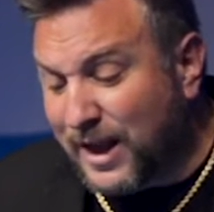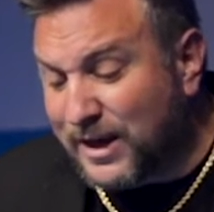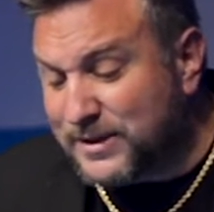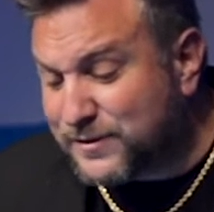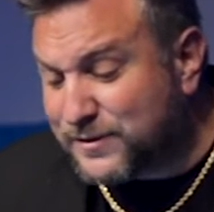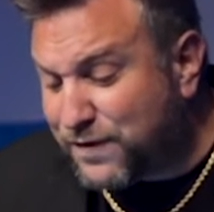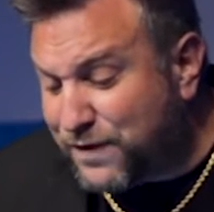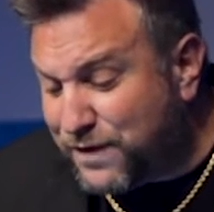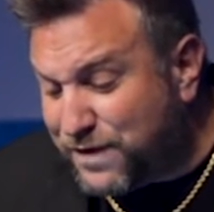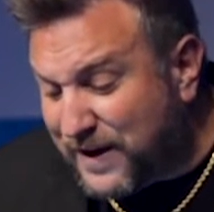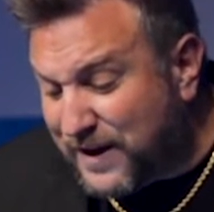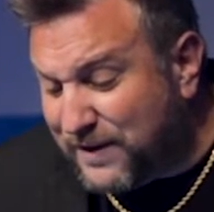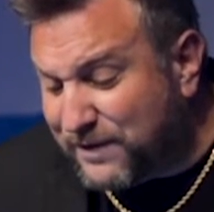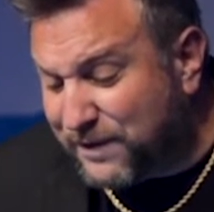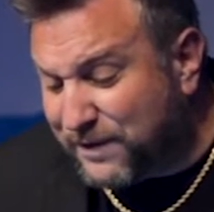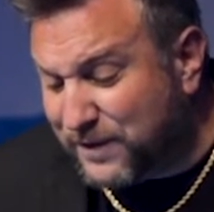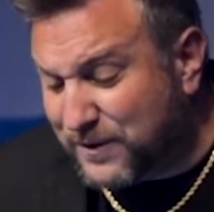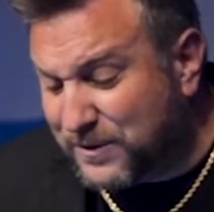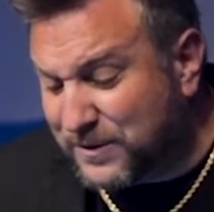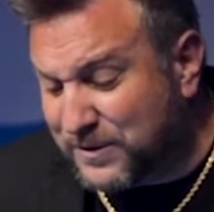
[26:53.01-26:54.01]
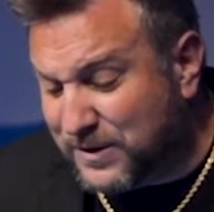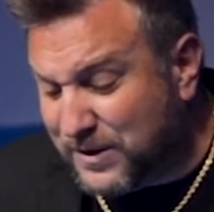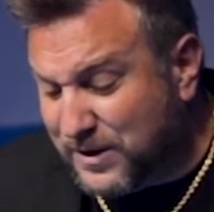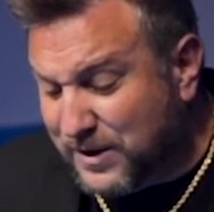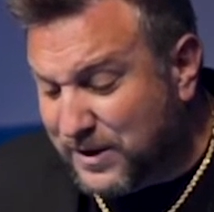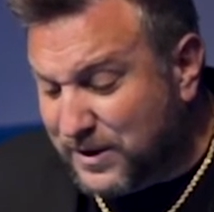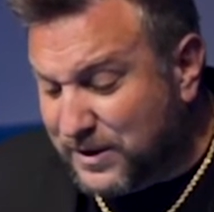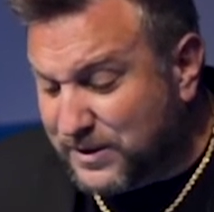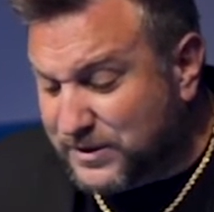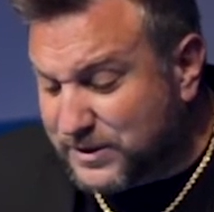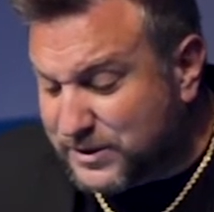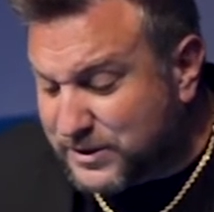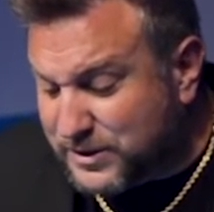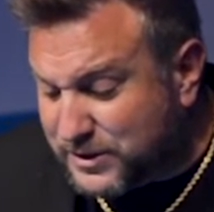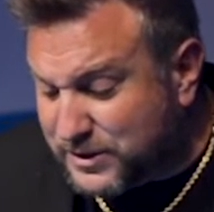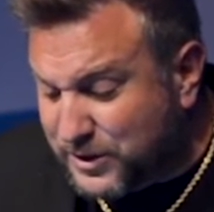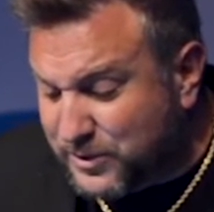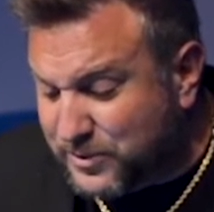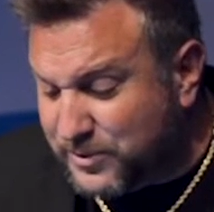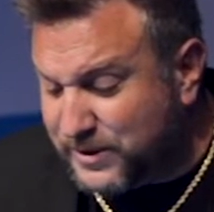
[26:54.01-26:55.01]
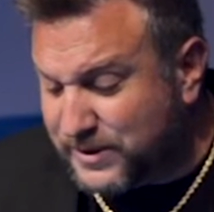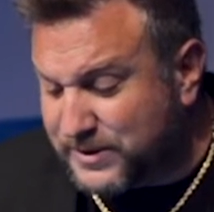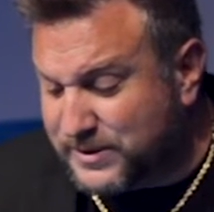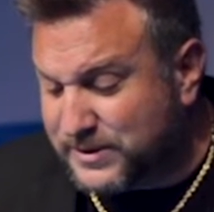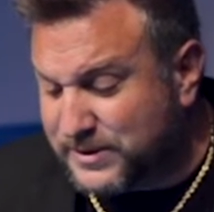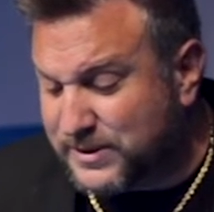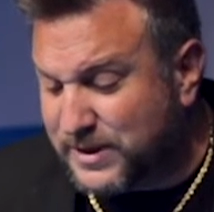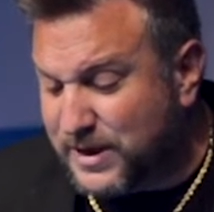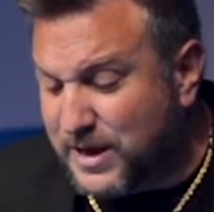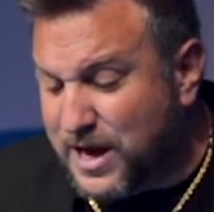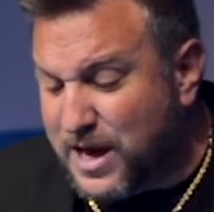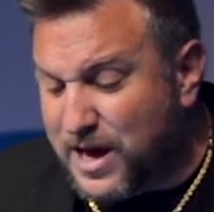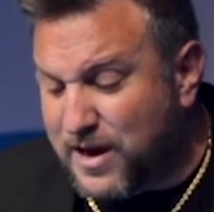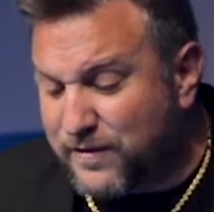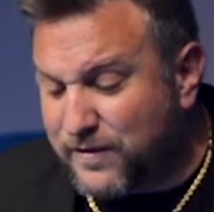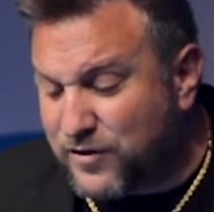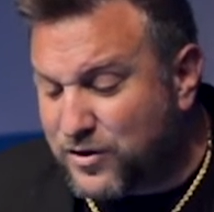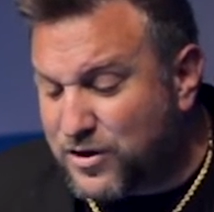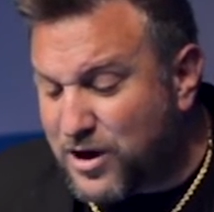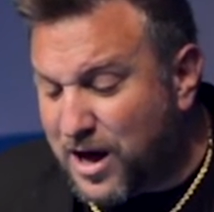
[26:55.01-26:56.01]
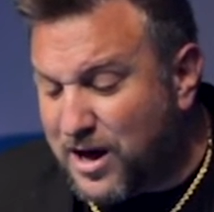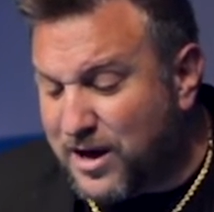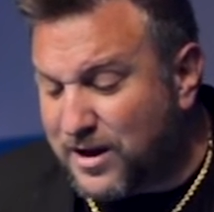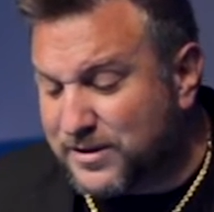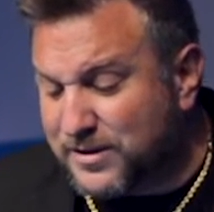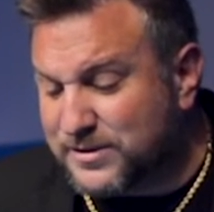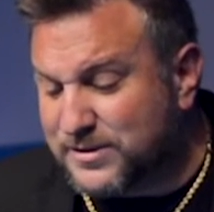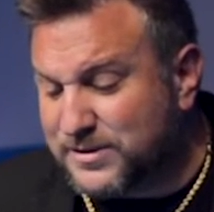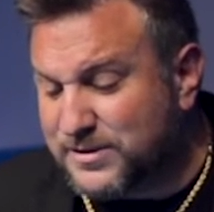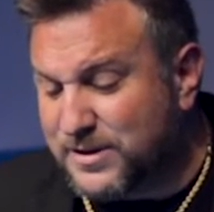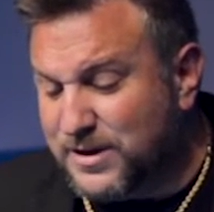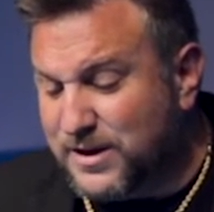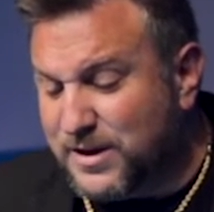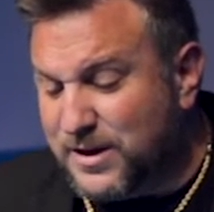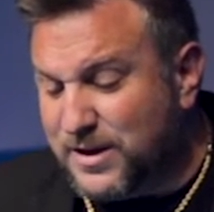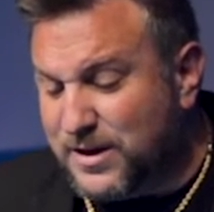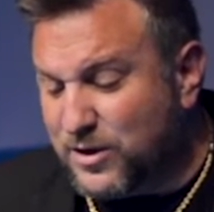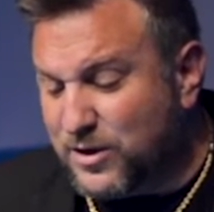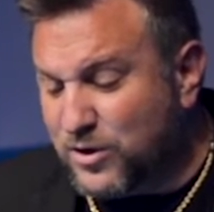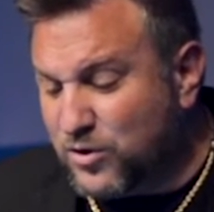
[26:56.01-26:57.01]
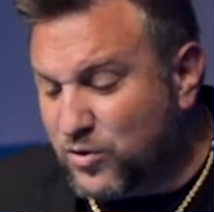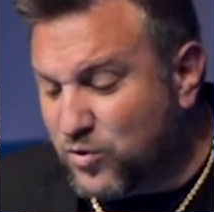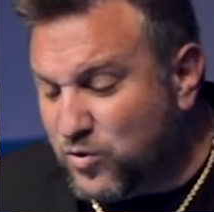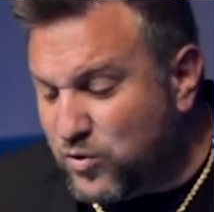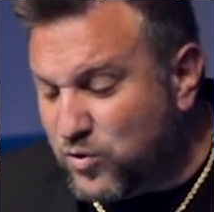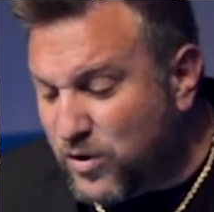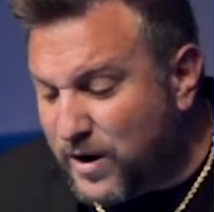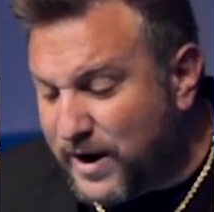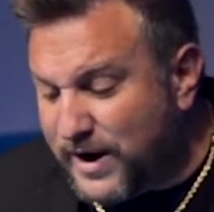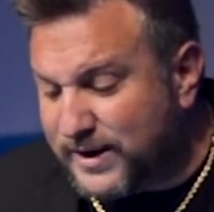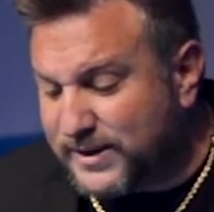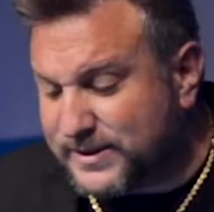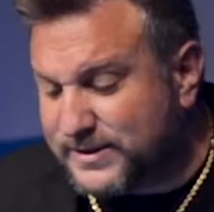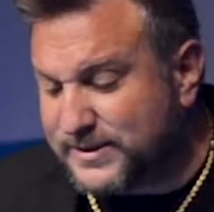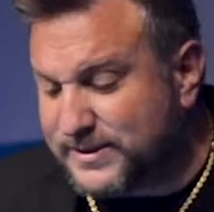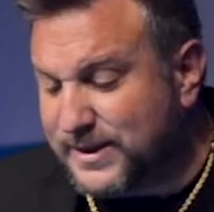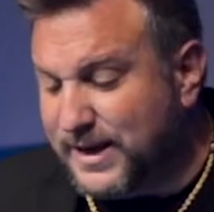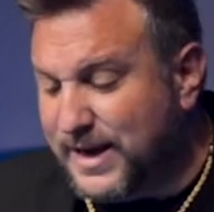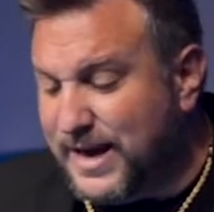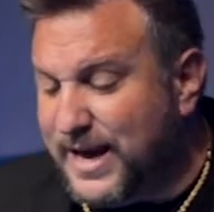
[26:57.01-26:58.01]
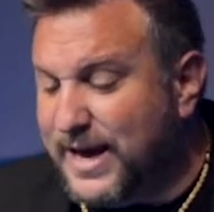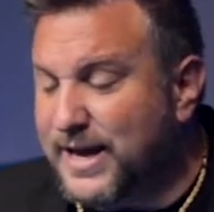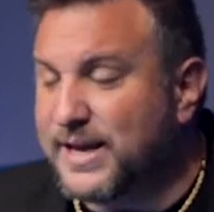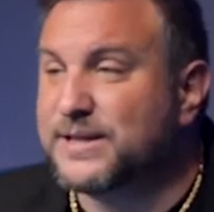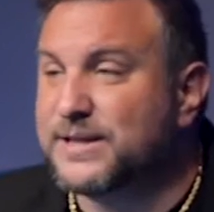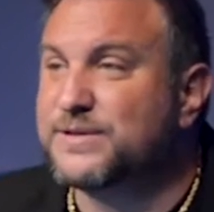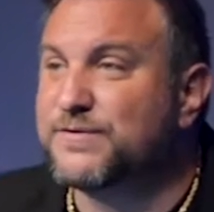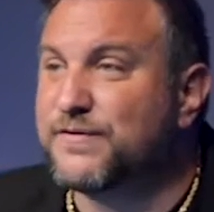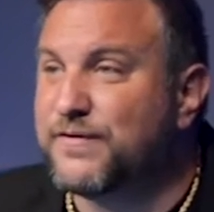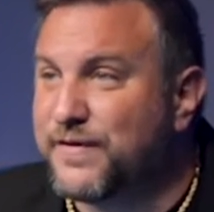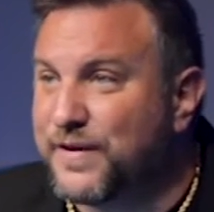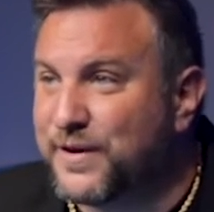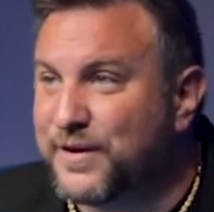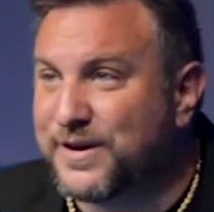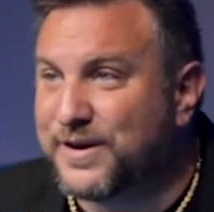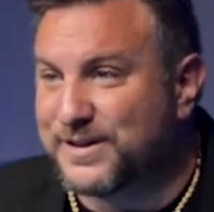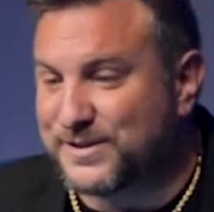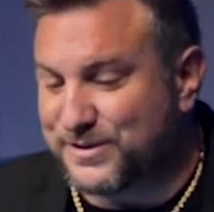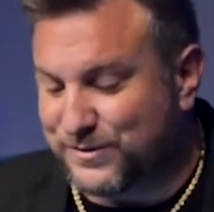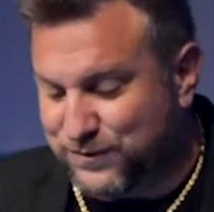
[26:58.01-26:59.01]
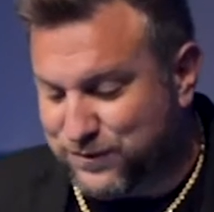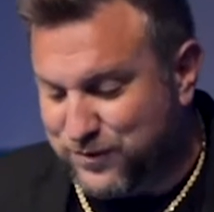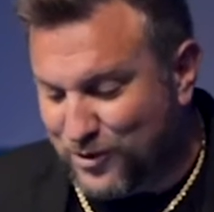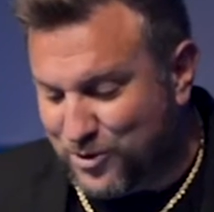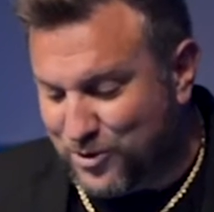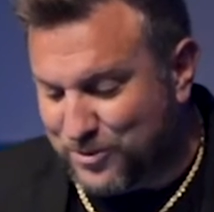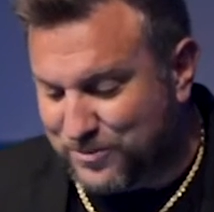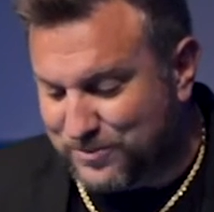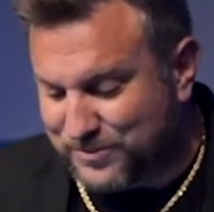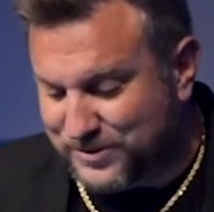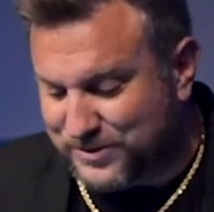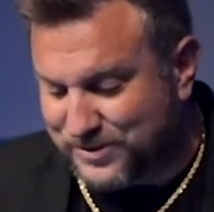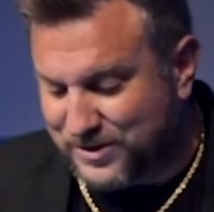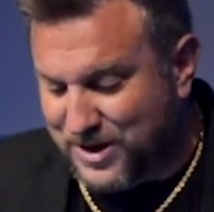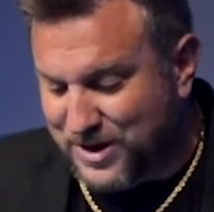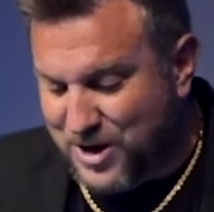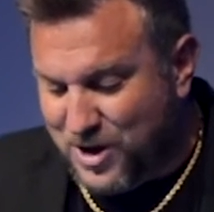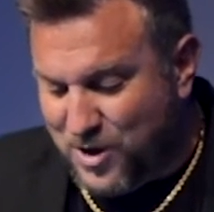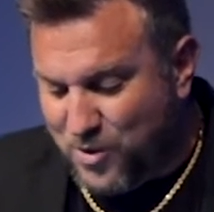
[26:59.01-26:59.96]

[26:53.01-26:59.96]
as faithful stewards of God's grace in its various forms.